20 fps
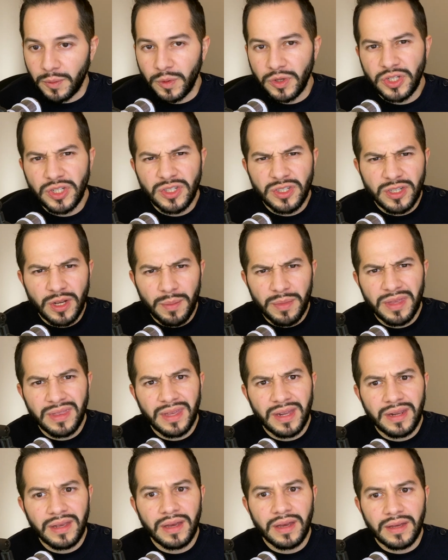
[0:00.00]
which is something
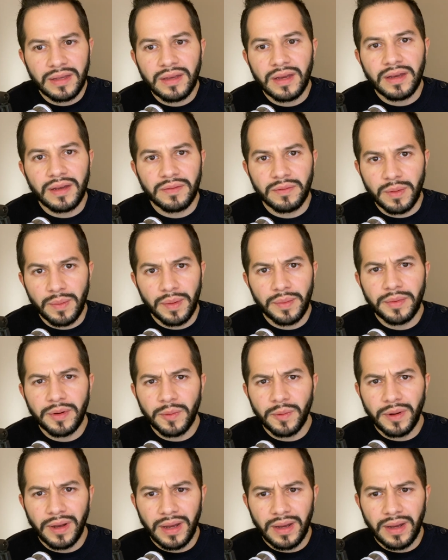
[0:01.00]
that remember